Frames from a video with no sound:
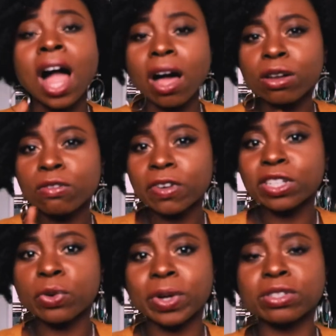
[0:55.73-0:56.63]
I'll look for
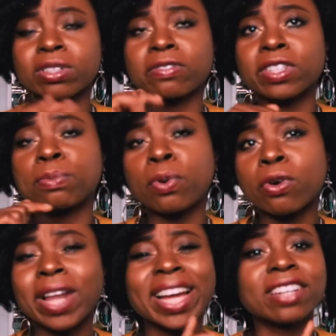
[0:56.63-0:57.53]
the question for the
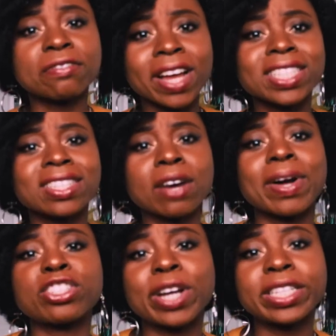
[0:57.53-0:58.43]
poll I can't find it now
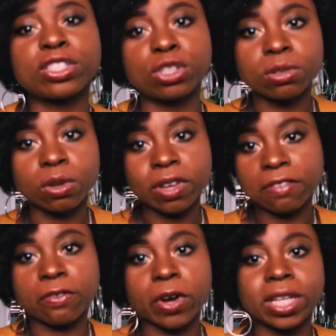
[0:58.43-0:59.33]
I tried
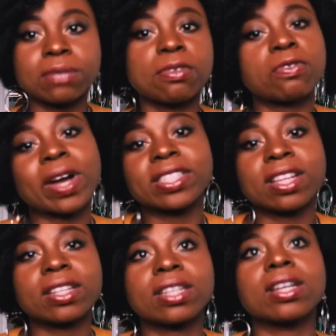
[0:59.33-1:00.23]
looking for it before I
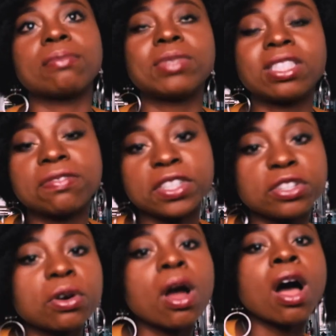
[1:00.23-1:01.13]
started um, this
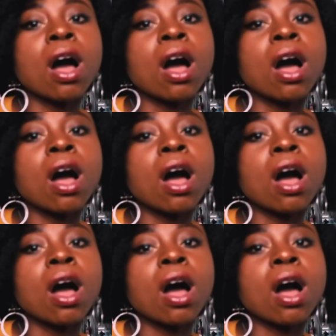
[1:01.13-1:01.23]
video